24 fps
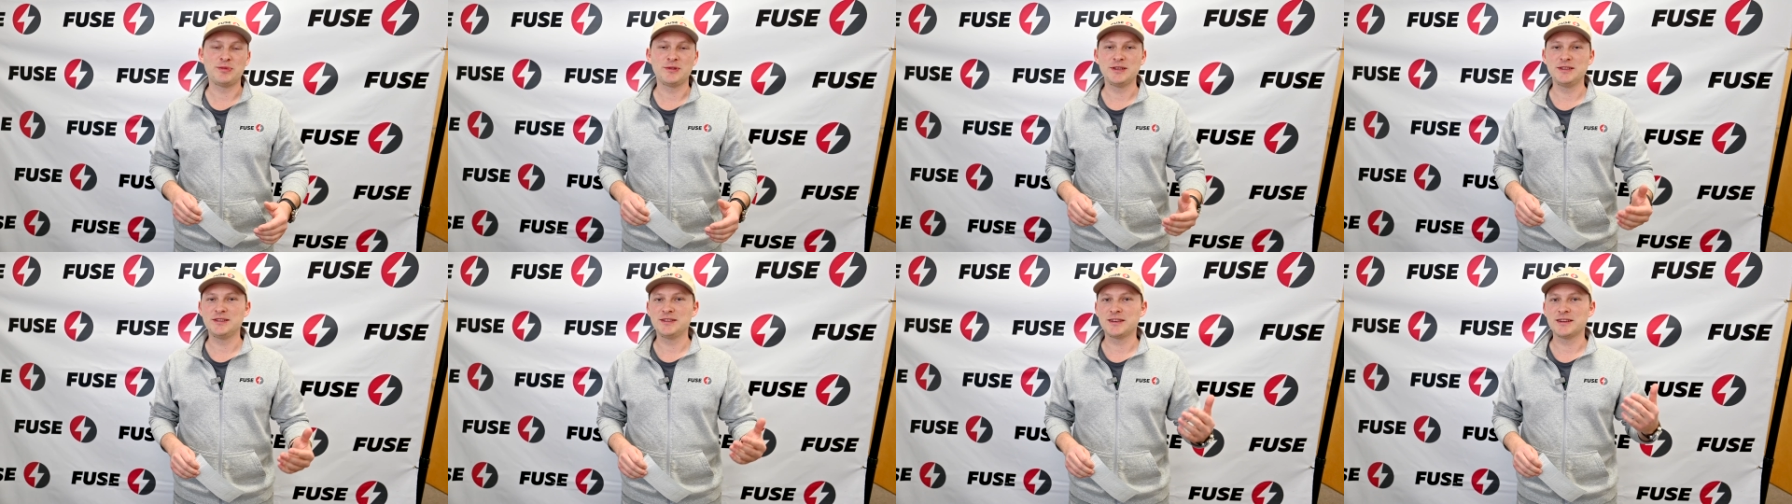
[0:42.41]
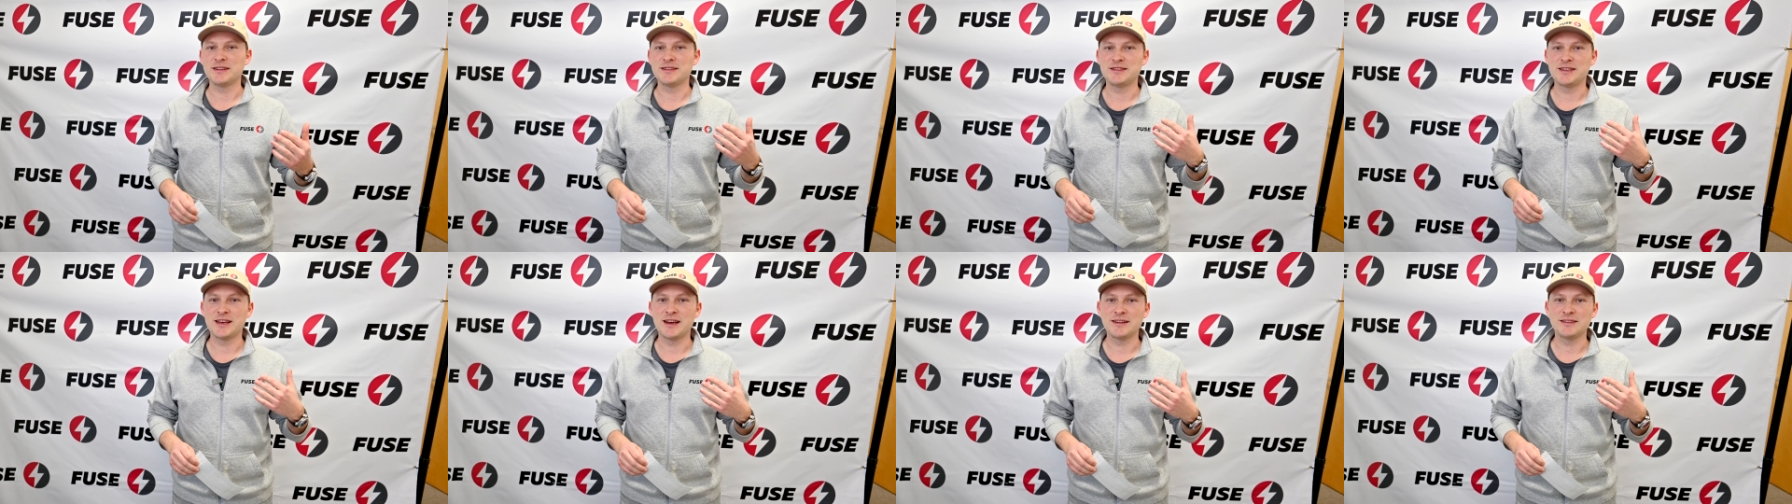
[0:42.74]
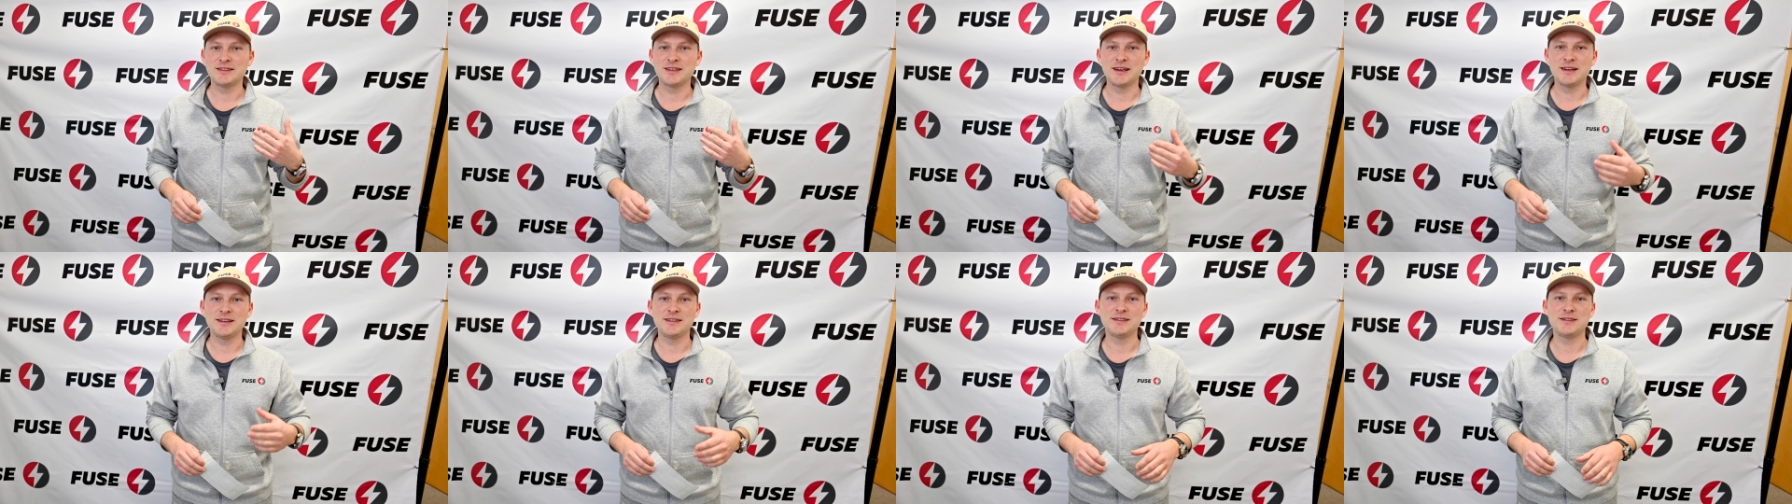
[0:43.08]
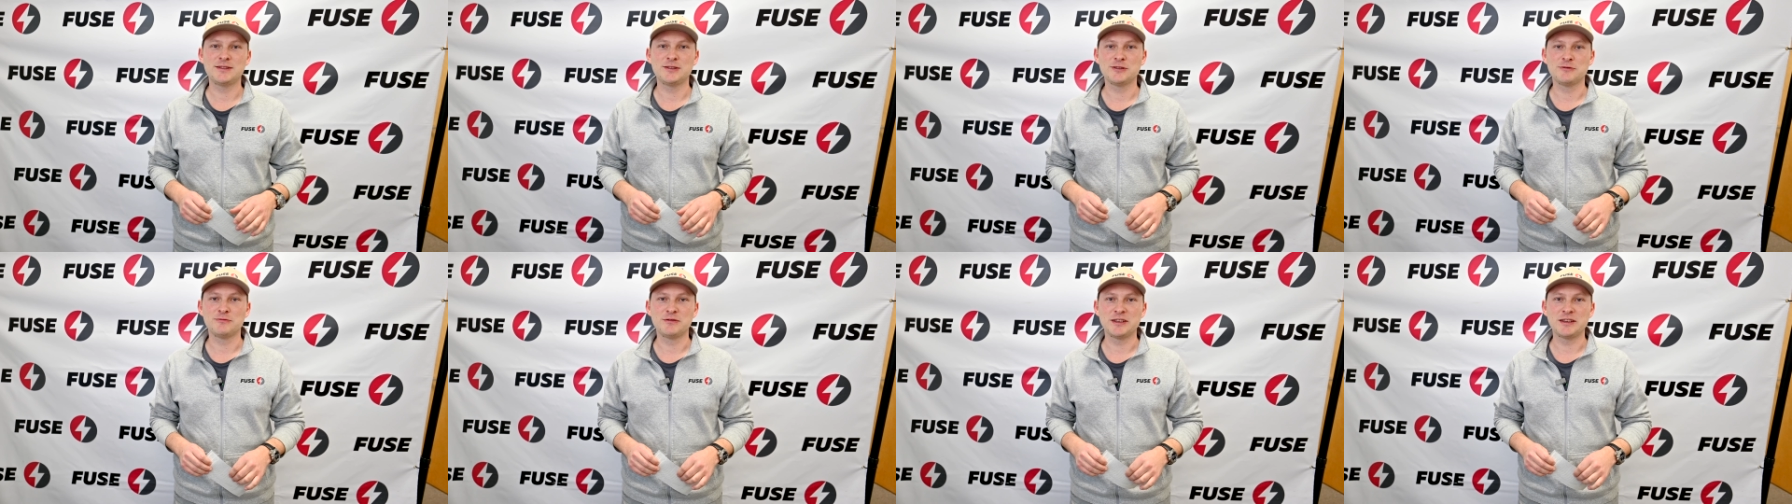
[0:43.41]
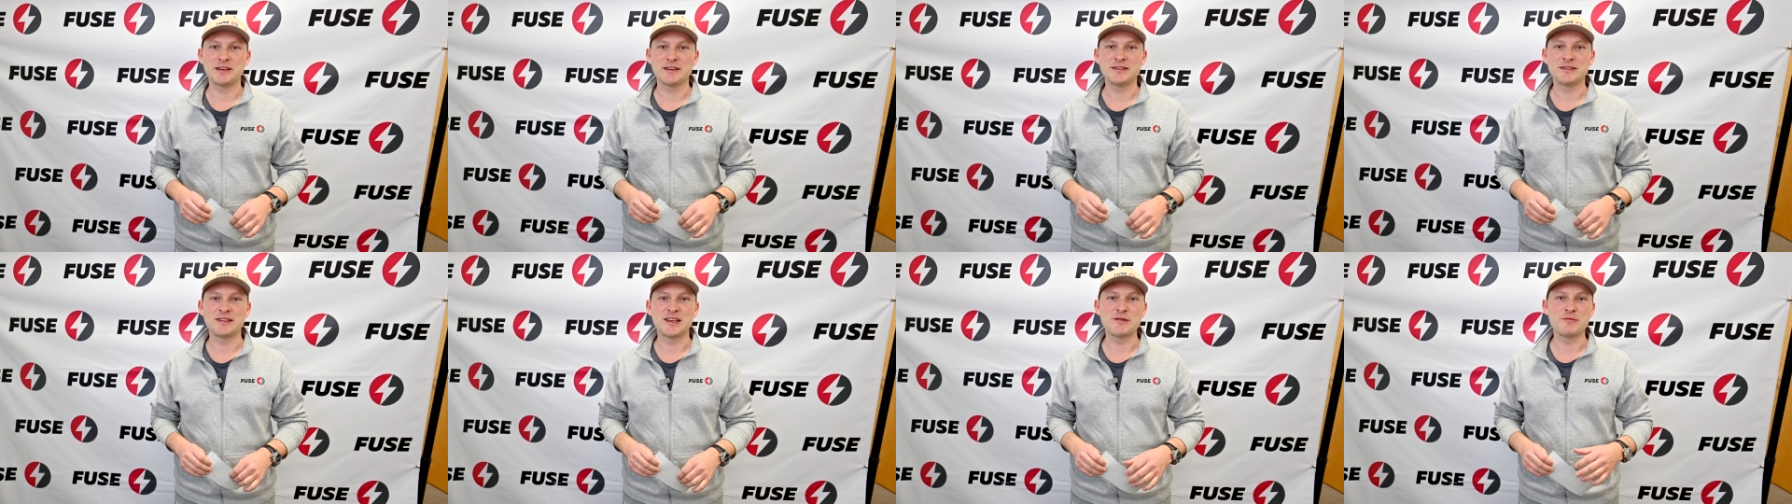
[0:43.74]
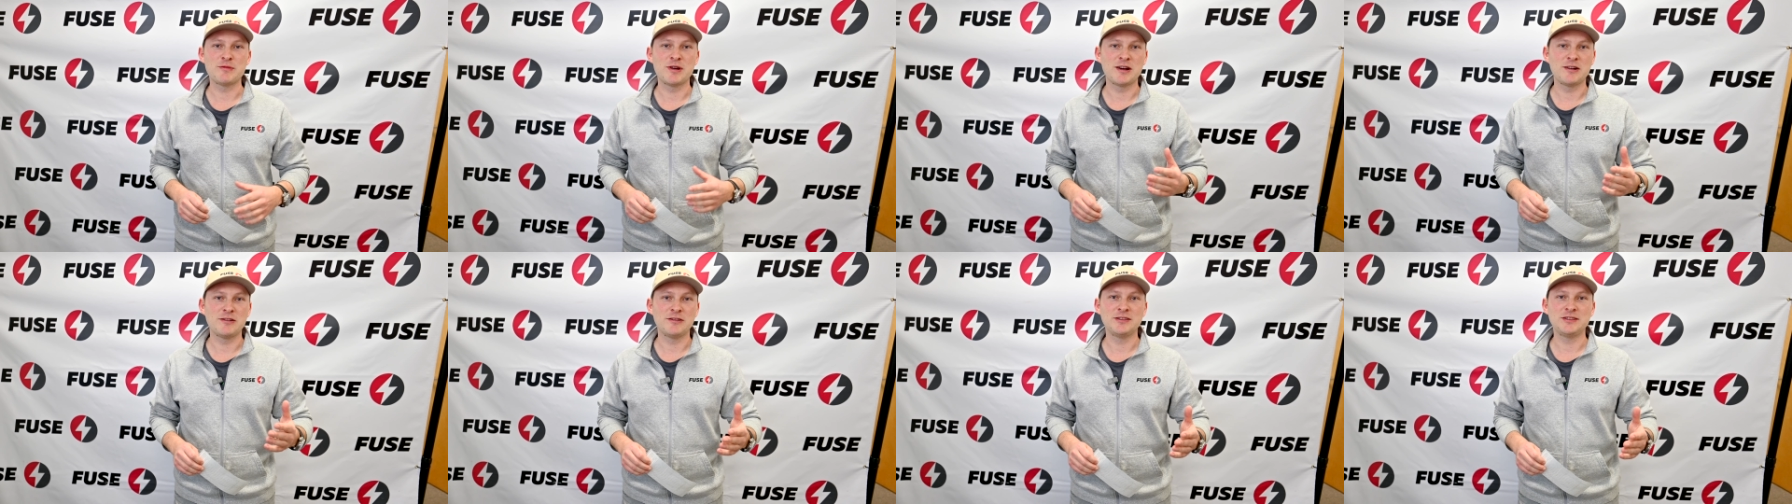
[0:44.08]
please contact us so we can
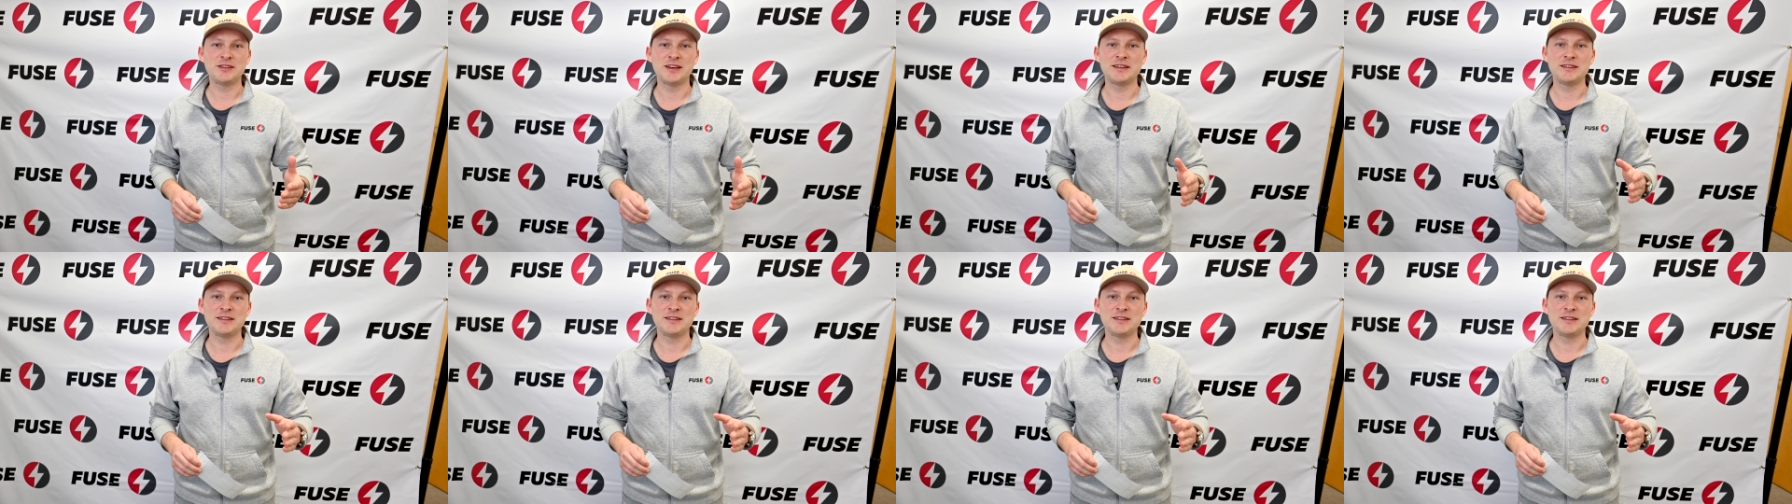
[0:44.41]
come out